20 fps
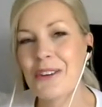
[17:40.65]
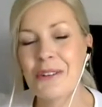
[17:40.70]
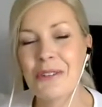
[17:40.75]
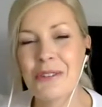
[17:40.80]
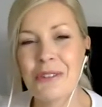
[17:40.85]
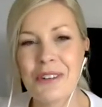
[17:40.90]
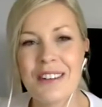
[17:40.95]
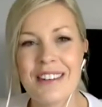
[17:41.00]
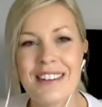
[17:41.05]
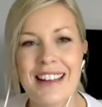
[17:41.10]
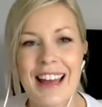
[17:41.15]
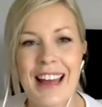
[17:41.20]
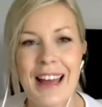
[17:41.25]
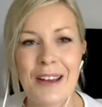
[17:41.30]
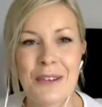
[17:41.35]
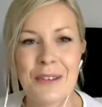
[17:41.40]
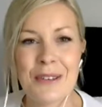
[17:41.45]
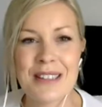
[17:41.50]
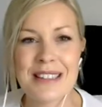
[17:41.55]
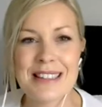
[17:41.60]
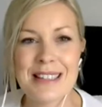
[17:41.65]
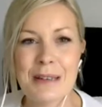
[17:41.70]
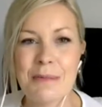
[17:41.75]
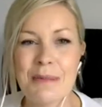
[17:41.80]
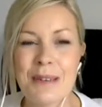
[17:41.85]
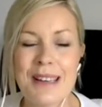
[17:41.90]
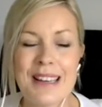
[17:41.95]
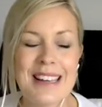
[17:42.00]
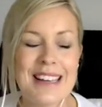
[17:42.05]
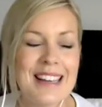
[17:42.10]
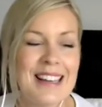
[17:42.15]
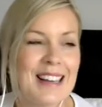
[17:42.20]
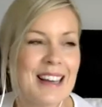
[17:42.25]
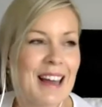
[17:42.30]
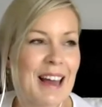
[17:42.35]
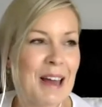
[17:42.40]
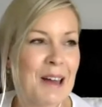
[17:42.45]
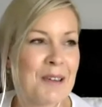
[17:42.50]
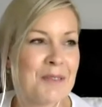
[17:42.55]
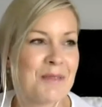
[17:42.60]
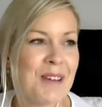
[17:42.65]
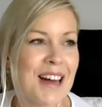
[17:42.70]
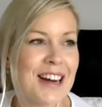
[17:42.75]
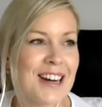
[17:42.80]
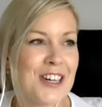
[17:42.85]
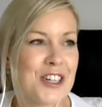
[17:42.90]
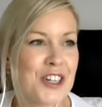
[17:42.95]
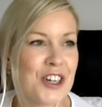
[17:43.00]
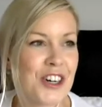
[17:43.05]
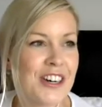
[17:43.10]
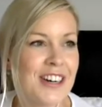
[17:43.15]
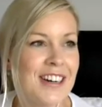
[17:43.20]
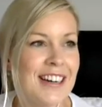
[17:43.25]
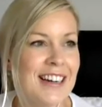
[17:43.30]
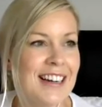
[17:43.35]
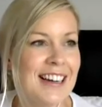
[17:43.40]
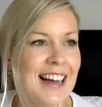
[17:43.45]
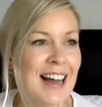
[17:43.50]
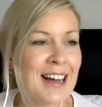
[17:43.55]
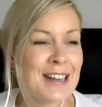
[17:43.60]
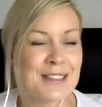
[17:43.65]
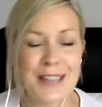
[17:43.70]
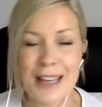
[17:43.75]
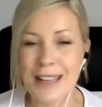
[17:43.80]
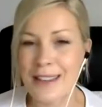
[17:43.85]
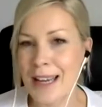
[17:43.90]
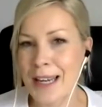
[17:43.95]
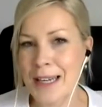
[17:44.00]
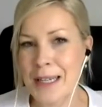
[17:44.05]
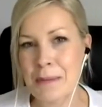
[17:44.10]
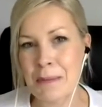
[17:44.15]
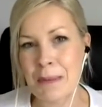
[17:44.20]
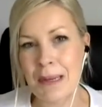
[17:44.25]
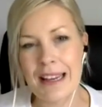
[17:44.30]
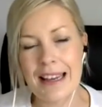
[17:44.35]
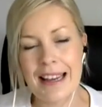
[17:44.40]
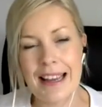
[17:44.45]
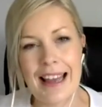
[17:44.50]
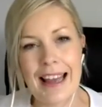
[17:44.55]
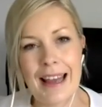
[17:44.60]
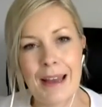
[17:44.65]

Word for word: Griffin, uh, who's the CPE uh, manager, has said that to me.